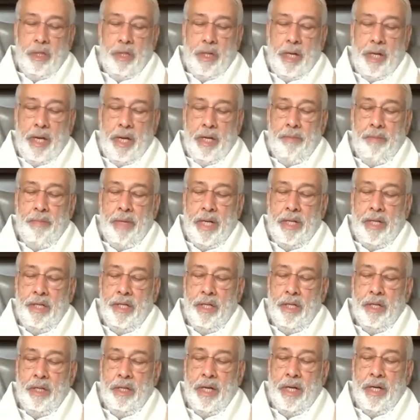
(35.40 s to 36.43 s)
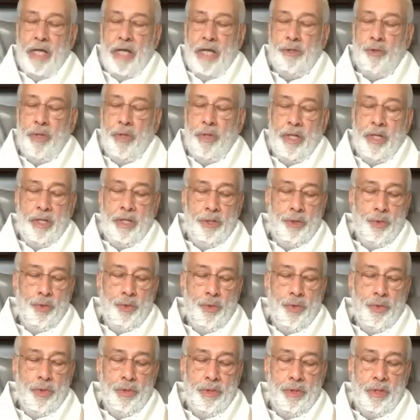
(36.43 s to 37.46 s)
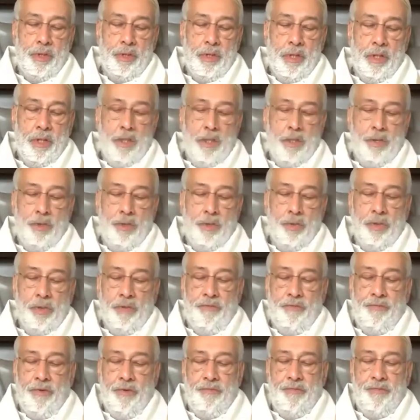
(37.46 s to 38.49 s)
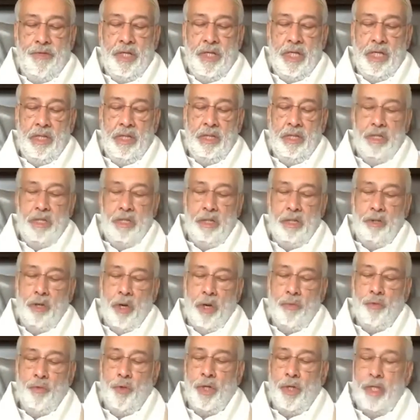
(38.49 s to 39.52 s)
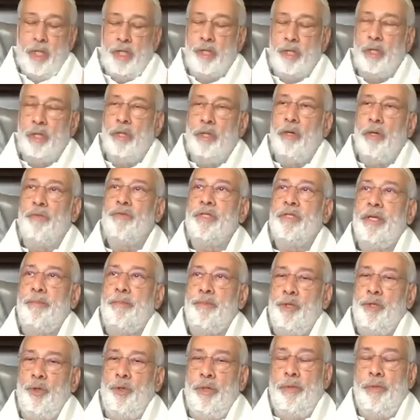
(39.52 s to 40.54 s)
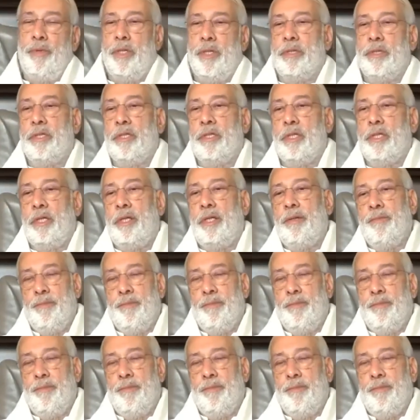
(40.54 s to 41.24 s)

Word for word: and my dear graduating students to the 15th convocation of CEPT University.